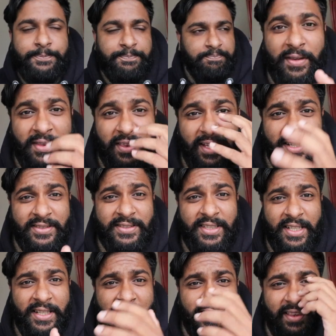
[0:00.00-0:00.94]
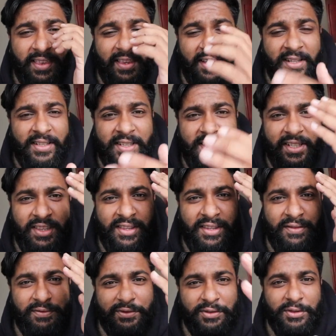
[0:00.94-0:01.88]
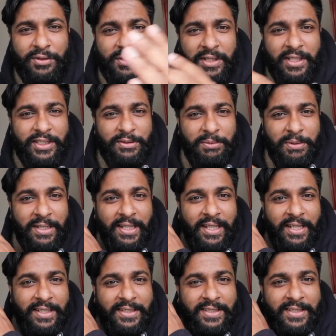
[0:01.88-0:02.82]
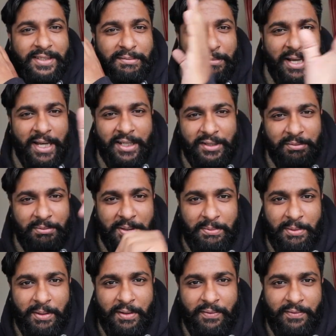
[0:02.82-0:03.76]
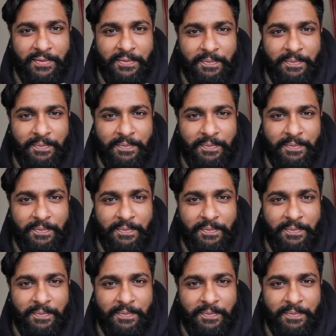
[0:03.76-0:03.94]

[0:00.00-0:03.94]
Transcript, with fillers: Thursday the 13th of June is when it smacked me, bro.